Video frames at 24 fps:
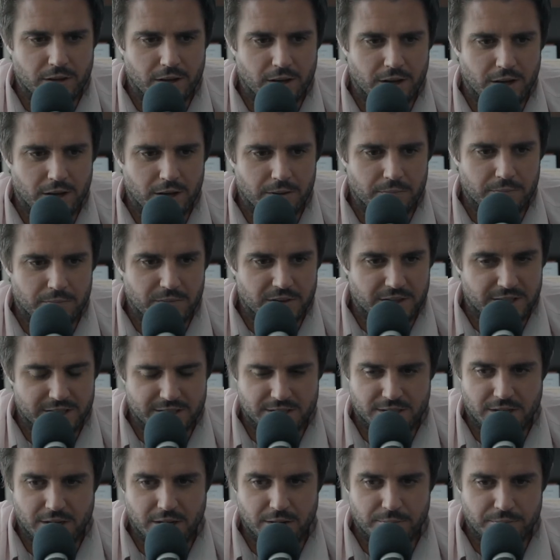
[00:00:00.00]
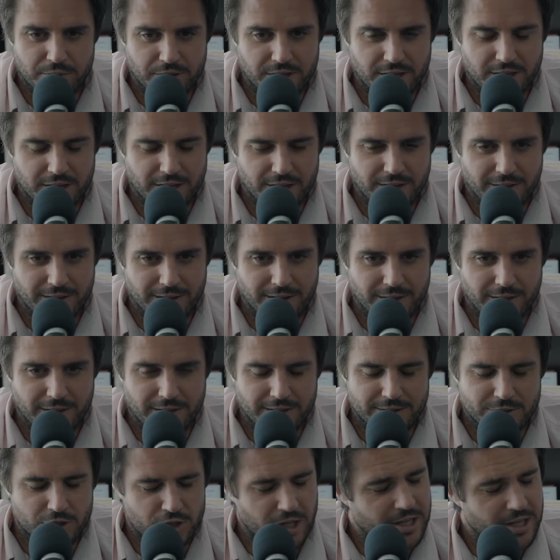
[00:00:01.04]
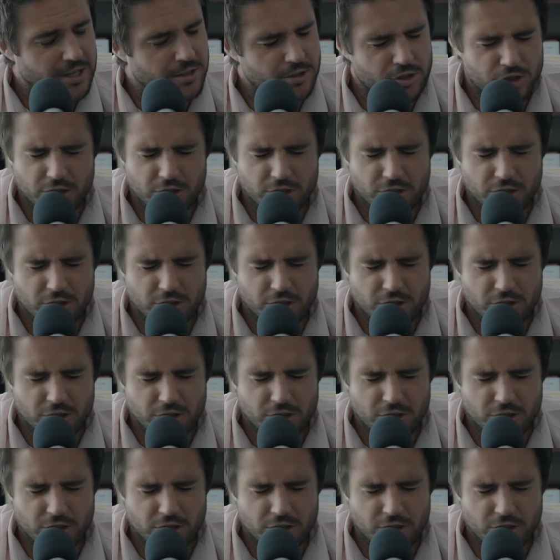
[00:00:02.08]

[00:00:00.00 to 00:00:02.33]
um, this company, either